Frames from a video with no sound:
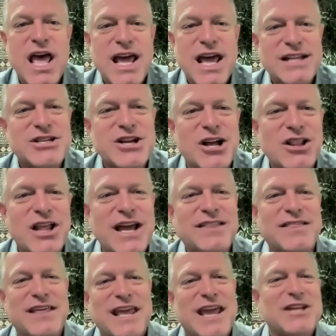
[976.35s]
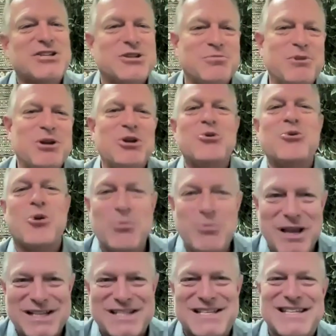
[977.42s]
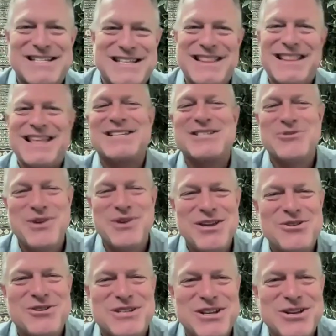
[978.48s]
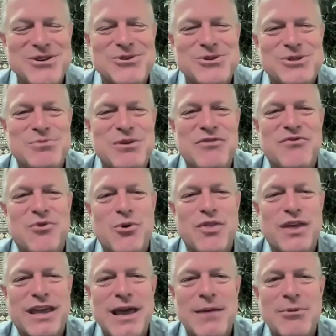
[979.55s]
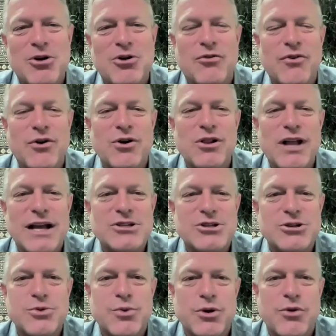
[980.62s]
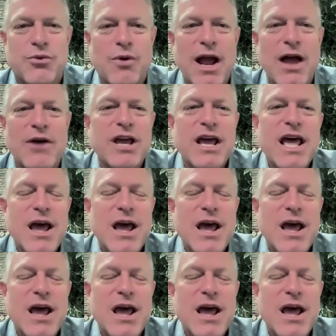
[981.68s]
It's not like the ancient manure mixes and things that we used to use before the chemical fertilizers were around,